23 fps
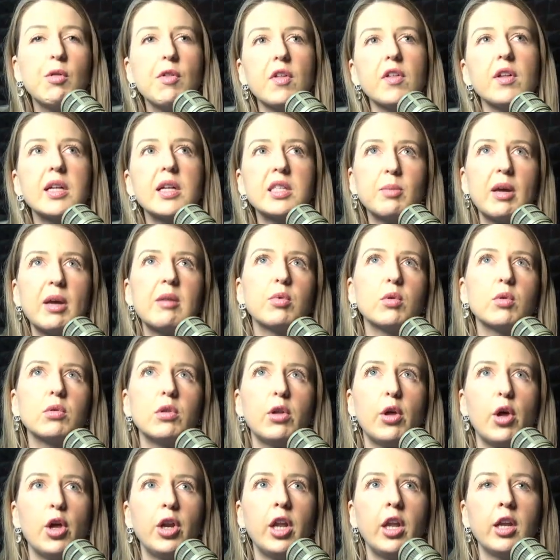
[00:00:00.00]
And whether that's
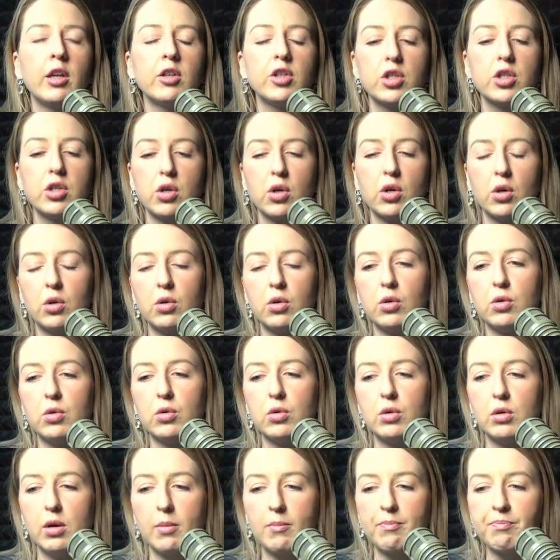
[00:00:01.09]
people learning
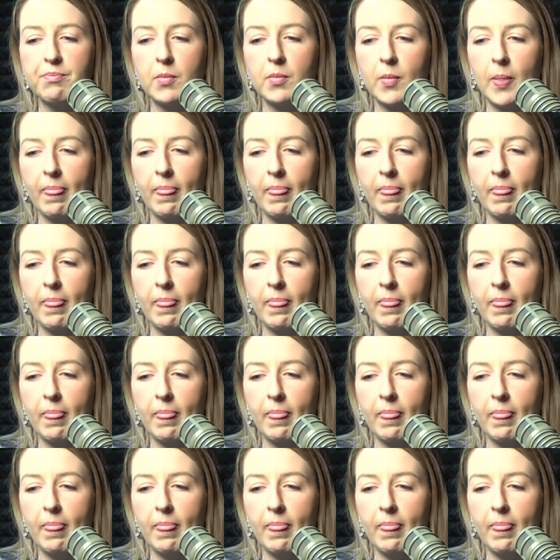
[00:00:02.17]
to,